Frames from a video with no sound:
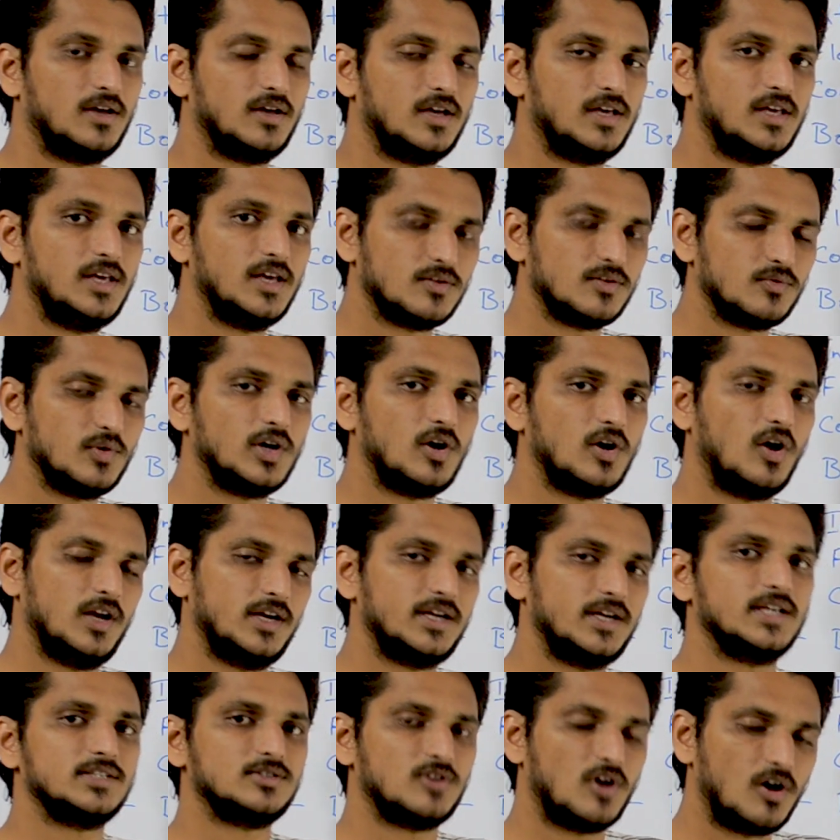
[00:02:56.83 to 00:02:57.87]
Here we call
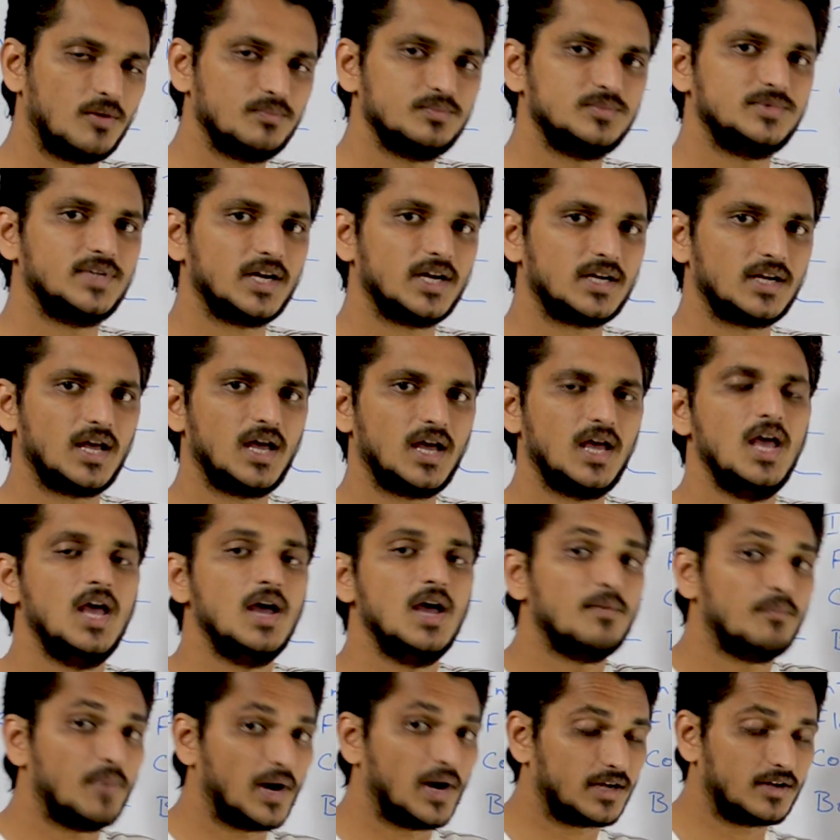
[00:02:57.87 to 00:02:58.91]
it as object,
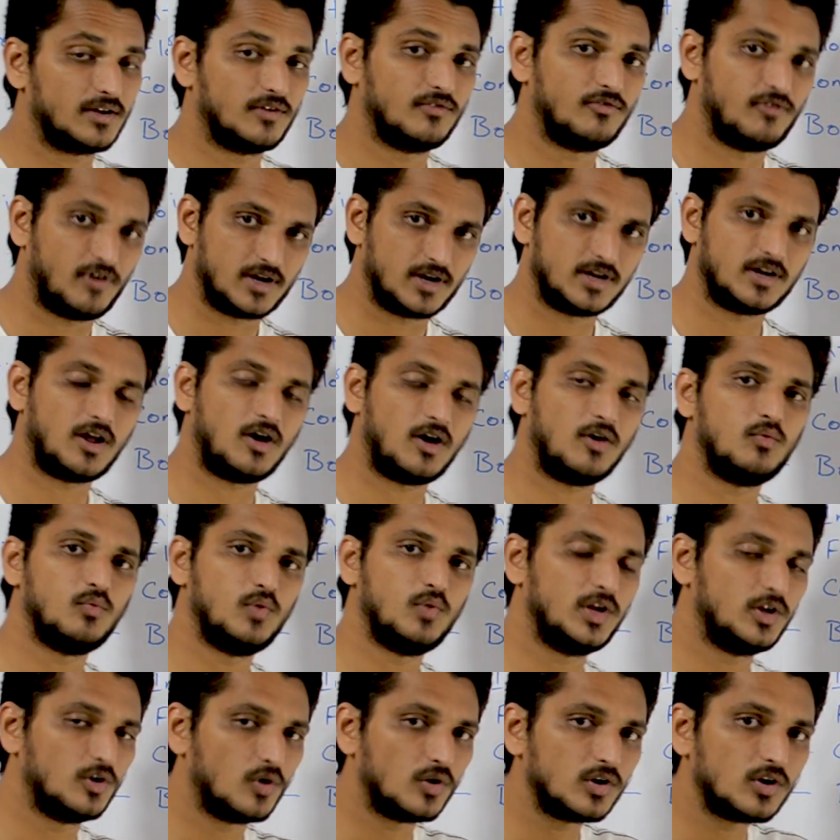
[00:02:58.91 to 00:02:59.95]
but for now
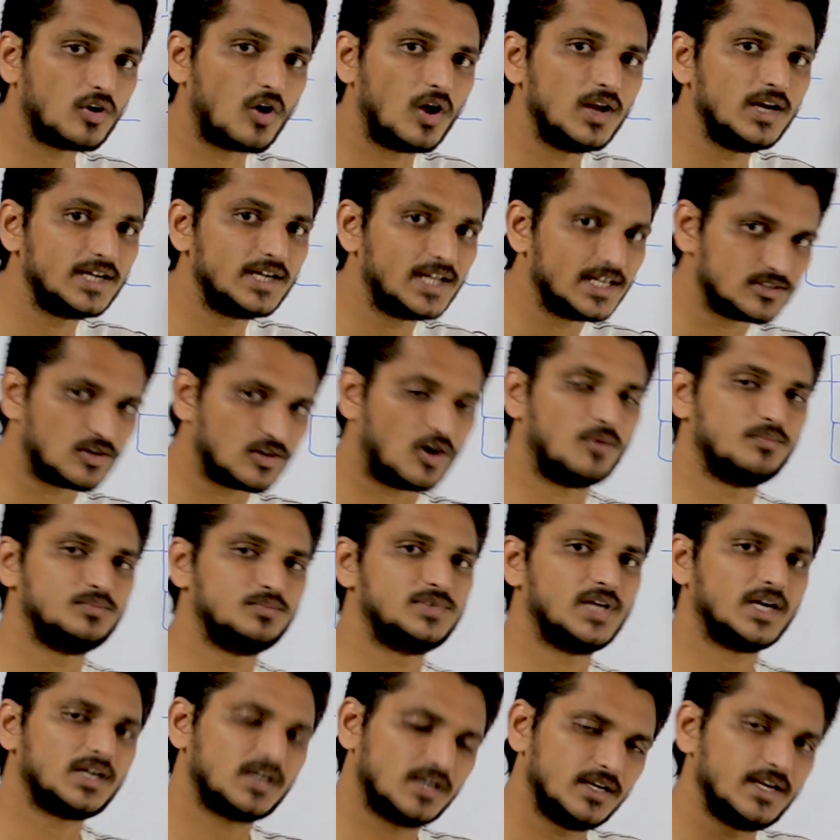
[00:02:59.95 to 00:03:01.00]
we don't call it as
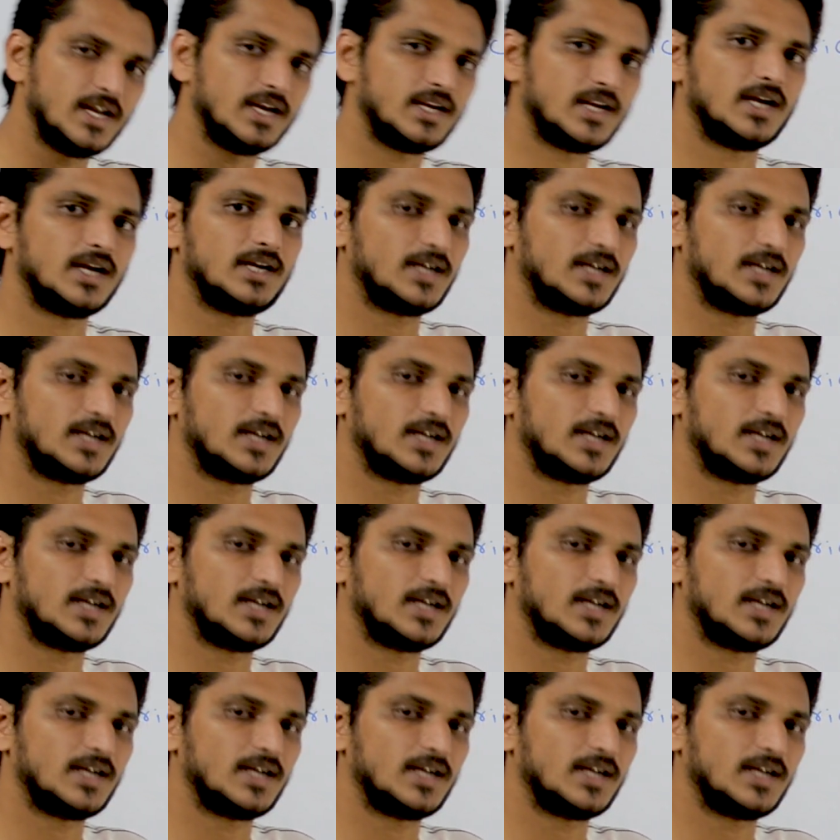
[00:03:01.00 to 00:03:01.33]
object, data